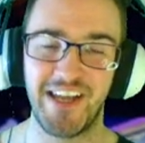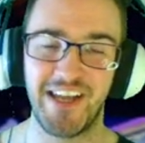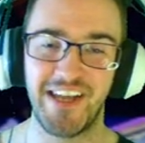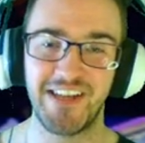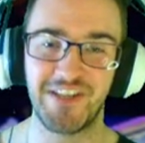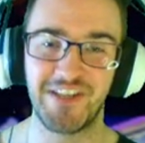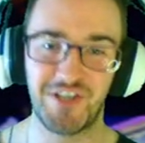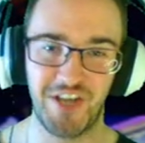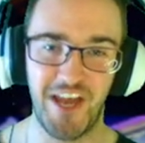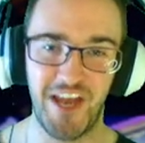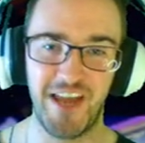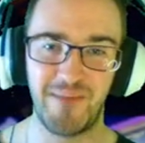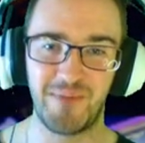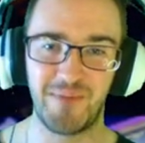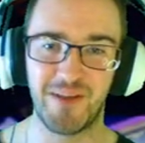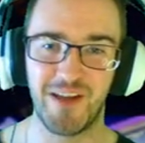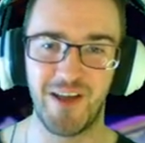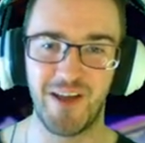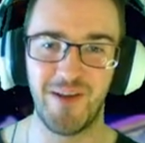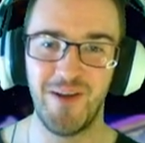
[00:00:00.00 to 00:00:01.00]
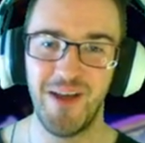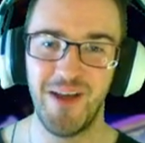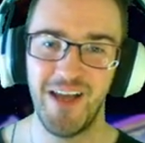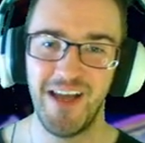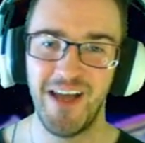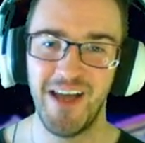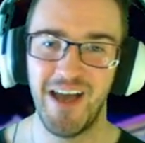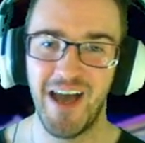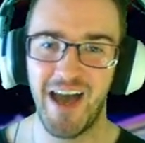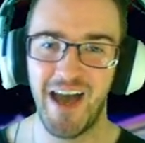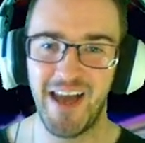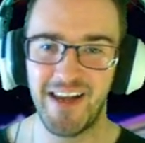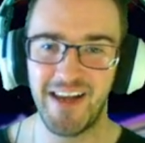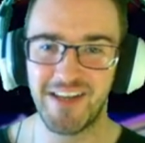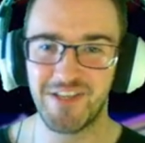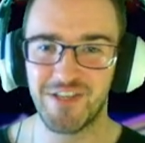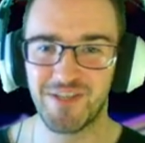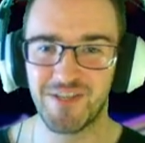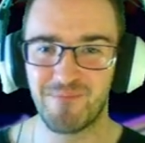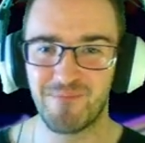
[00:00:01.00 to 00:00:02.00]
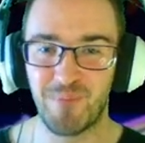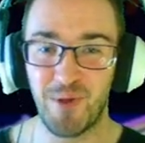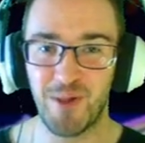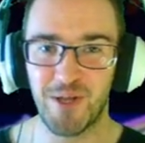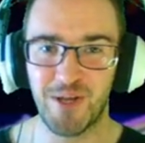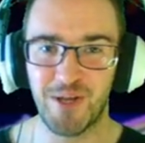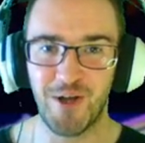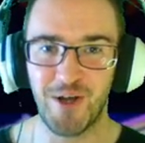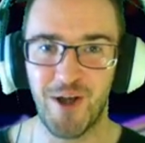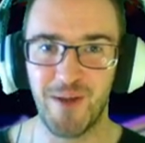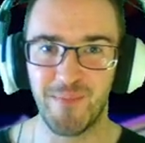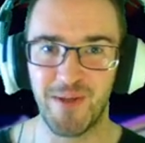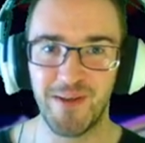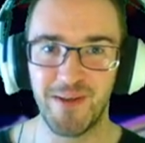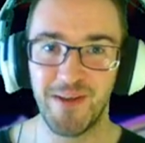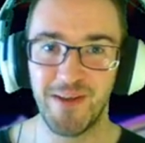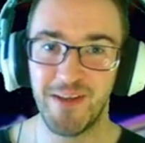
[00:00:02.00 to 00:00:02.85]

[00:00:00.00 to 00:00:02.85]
in shape, you know. I didn't just pull a Cartman.